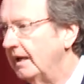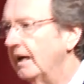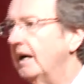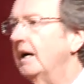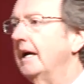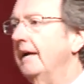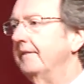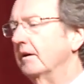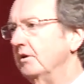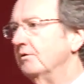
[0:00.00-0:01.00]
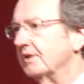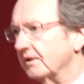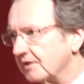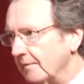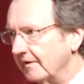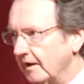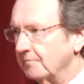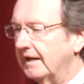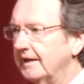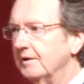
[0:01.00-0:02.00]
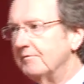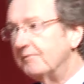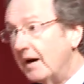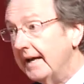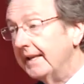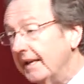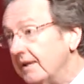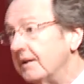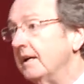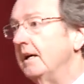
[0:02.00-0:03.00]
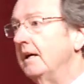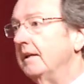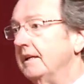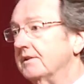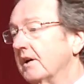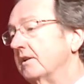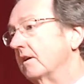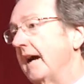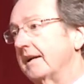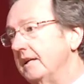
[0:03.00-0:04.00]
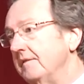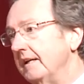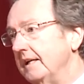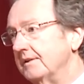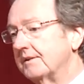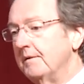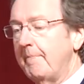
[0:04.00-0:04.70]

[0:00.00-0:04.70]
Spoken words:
and they're using some of their money to fund these other activities.